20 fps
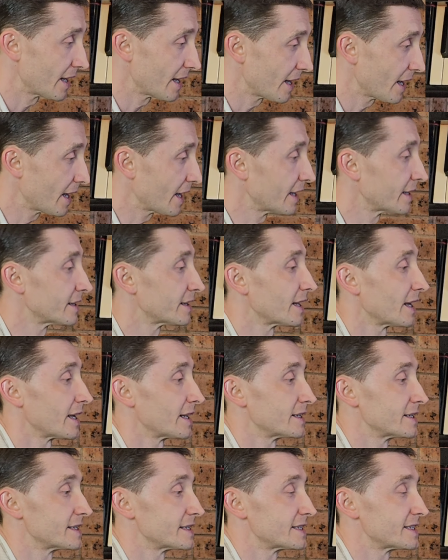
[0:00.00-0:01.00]
and then
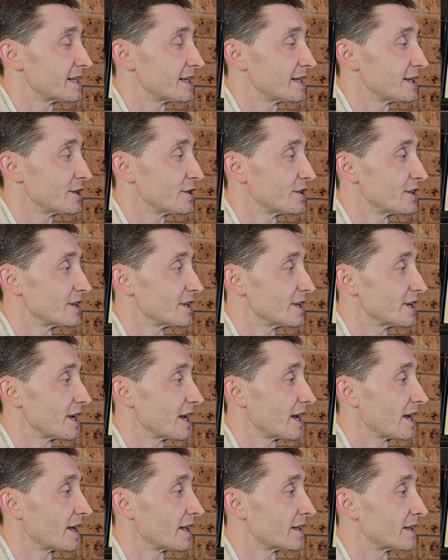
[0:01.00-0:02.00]
C in the
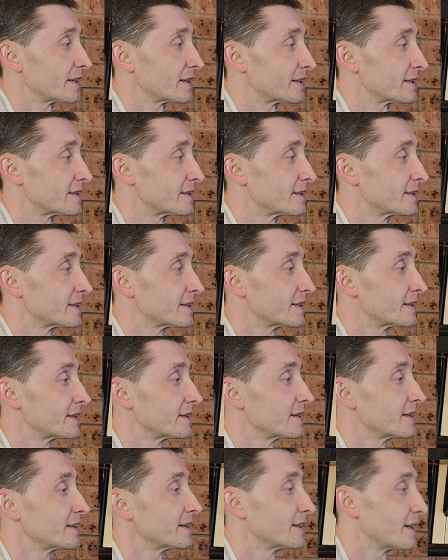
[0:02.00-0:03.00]
end.
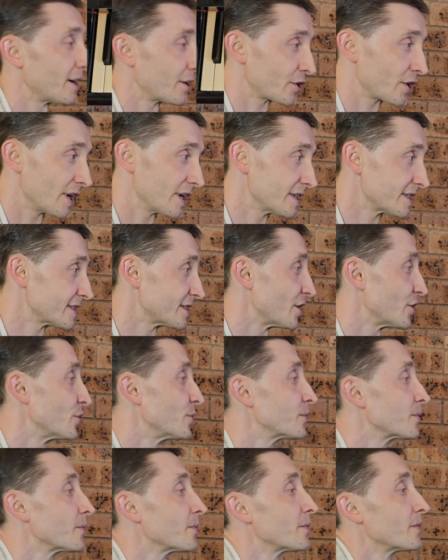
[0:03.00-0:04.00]
Okay, so
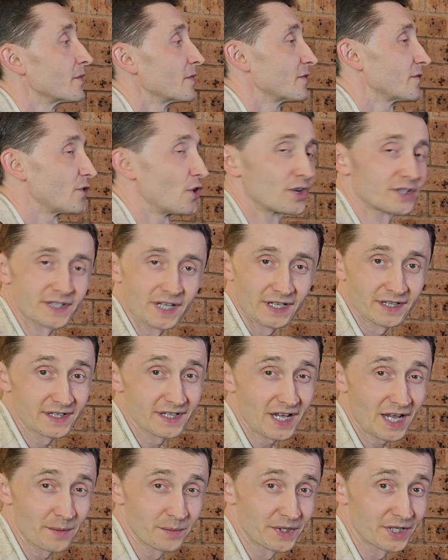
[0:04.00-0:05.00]
first I
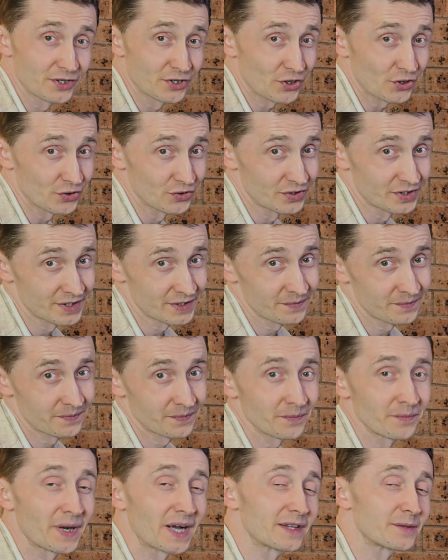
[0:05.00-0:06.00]
named the notes,
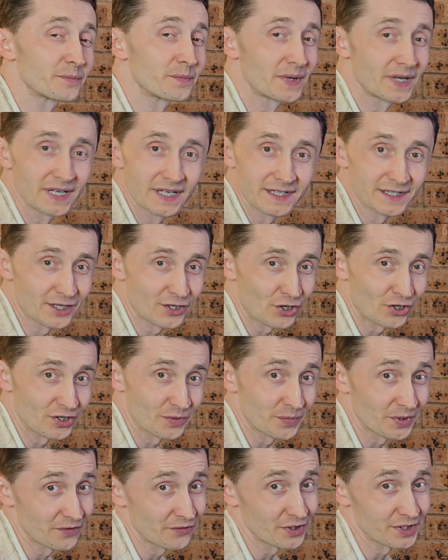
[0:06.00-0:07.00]
but please learn the
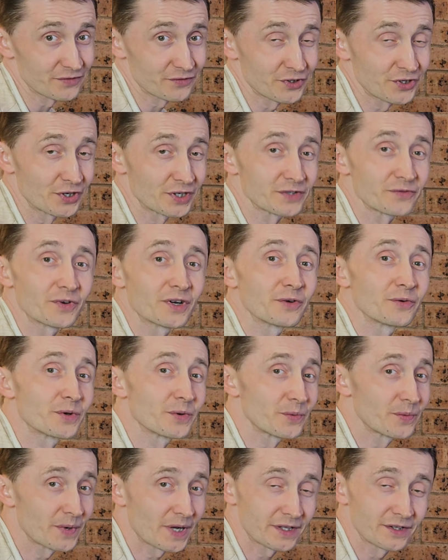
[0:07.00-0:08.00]
previous videos where we
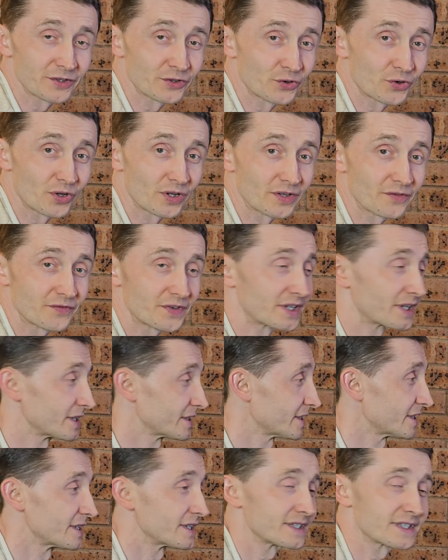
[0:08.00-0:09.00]
went through all the fingers. I
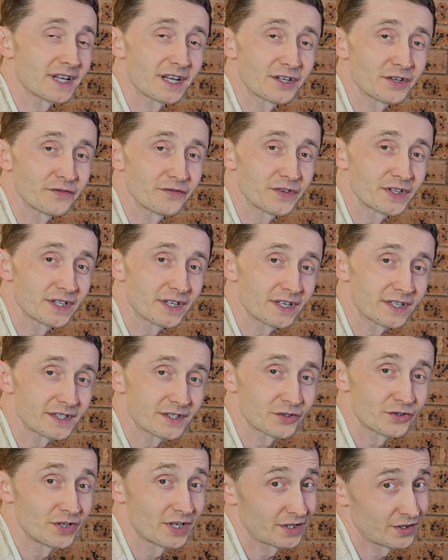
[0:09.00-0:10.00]
didn't say any fingers
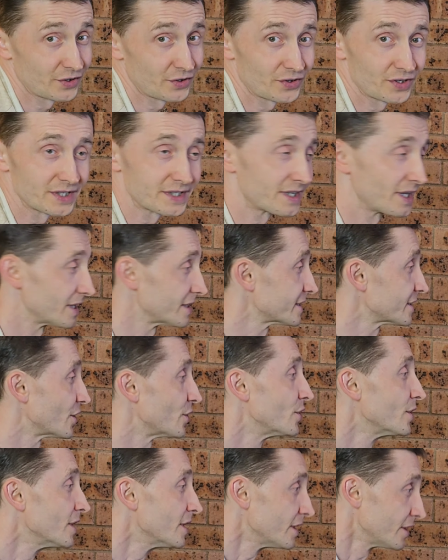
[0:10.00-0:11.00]
today, notice that. So
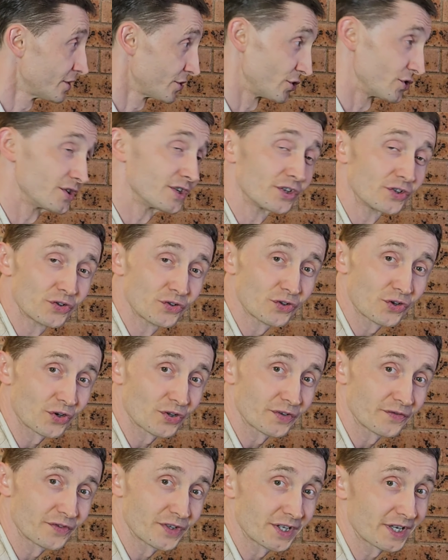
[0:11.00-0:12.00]
you need to know the
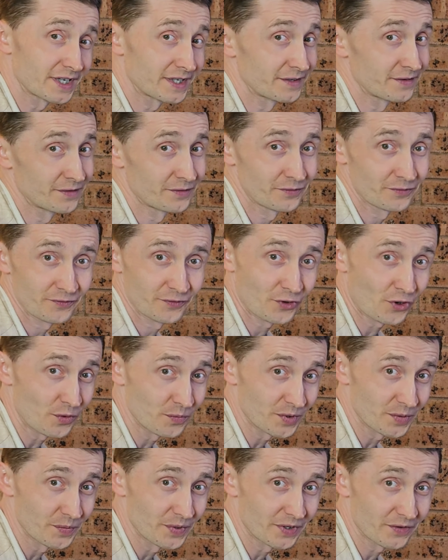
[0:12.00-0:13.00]
fingering from
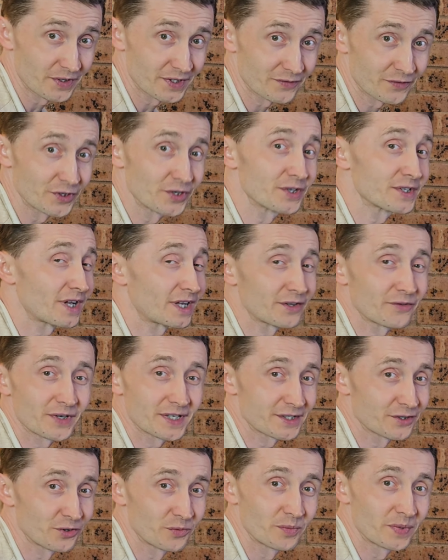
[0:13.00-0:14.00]
the previous videos, otherwise
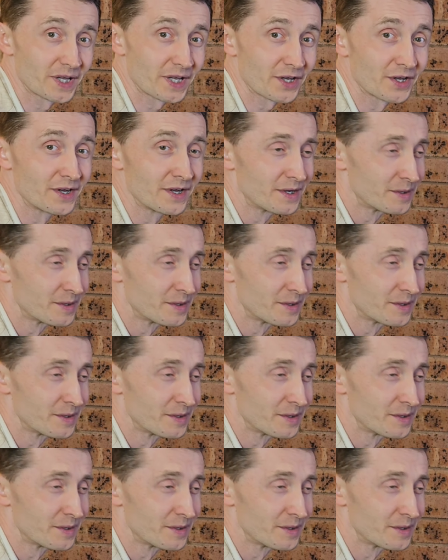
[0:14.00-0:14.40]
you'll play